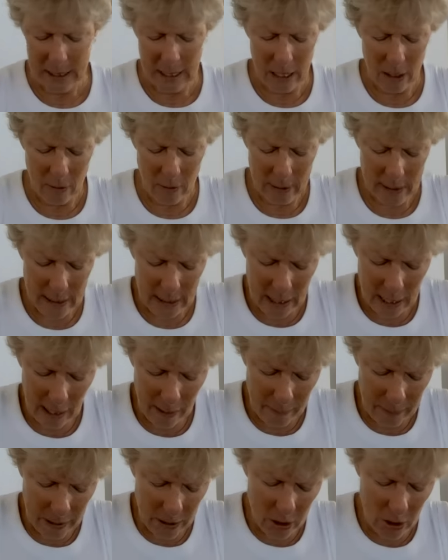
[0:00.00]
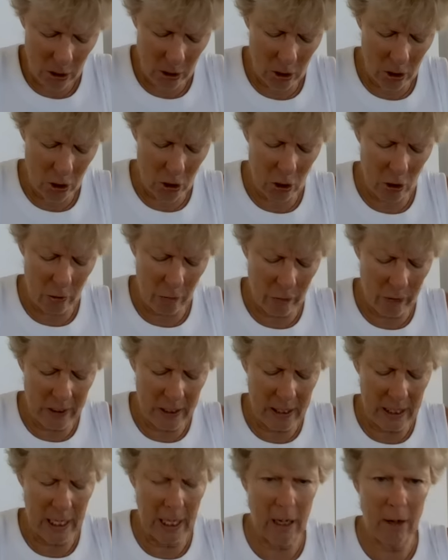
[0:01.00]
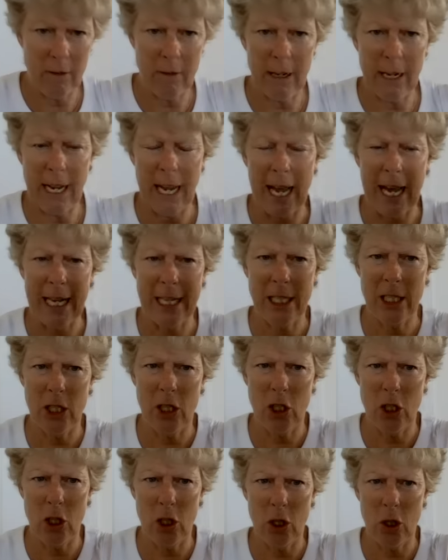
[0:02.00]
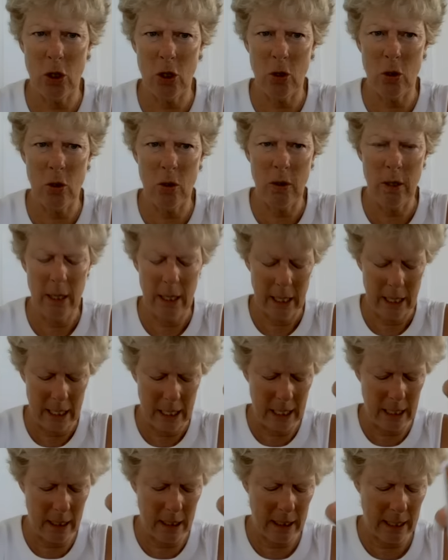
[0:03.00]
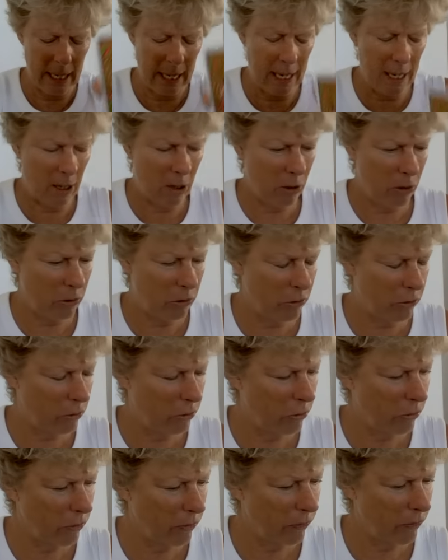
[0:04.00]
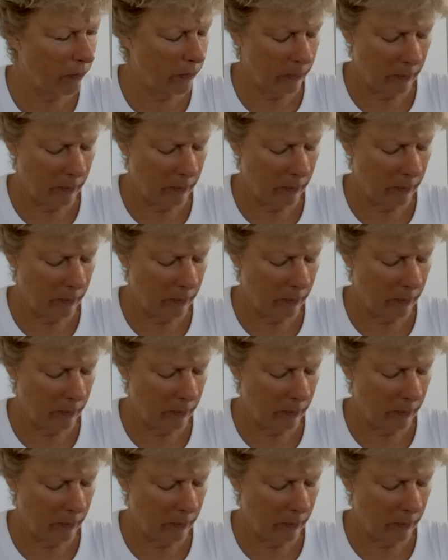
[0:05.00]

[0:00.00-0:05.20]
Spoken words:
Secrets coming to the surface in regards to his health.